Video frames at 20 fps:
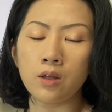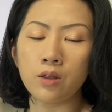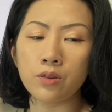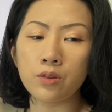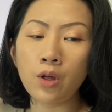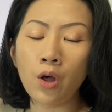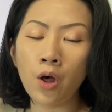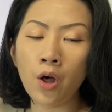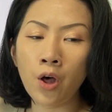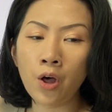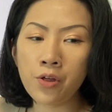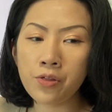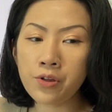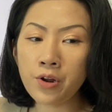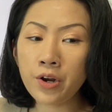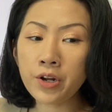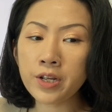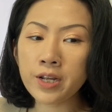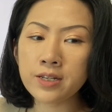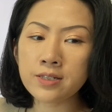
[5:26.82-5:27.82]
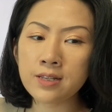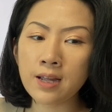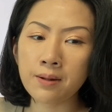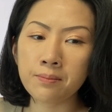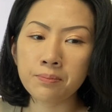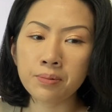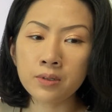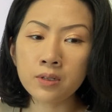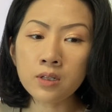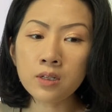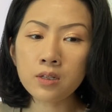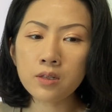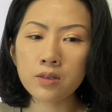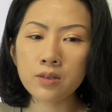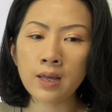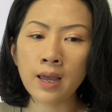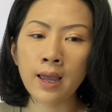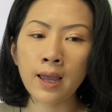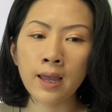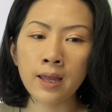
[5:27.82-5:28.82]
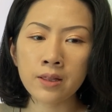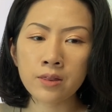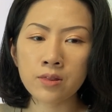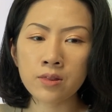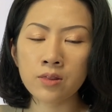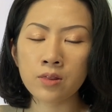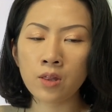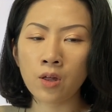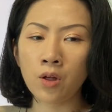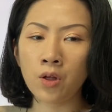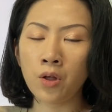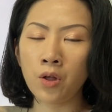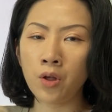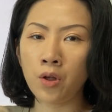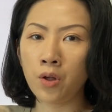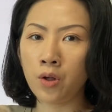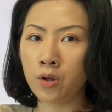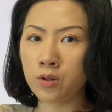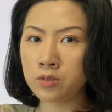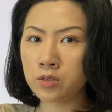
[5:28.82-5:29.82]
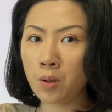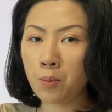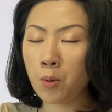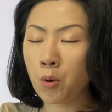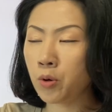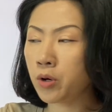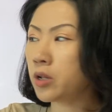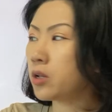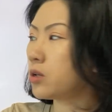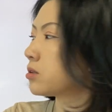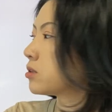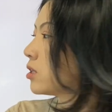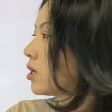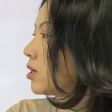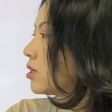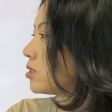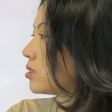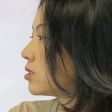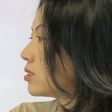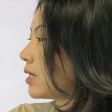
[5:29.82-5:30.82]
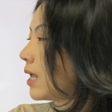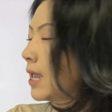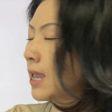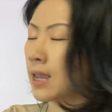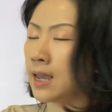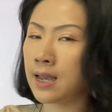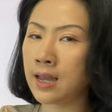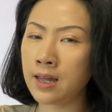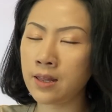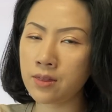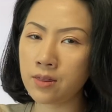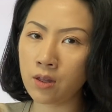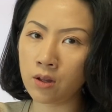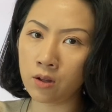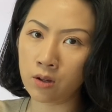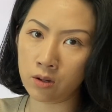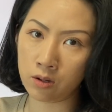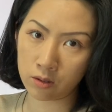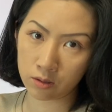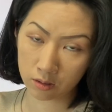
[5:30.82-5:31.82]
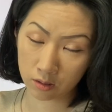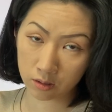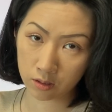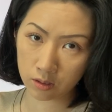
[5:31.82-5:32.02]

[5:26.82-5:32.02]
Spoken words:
The third example, that the subordinate clause and the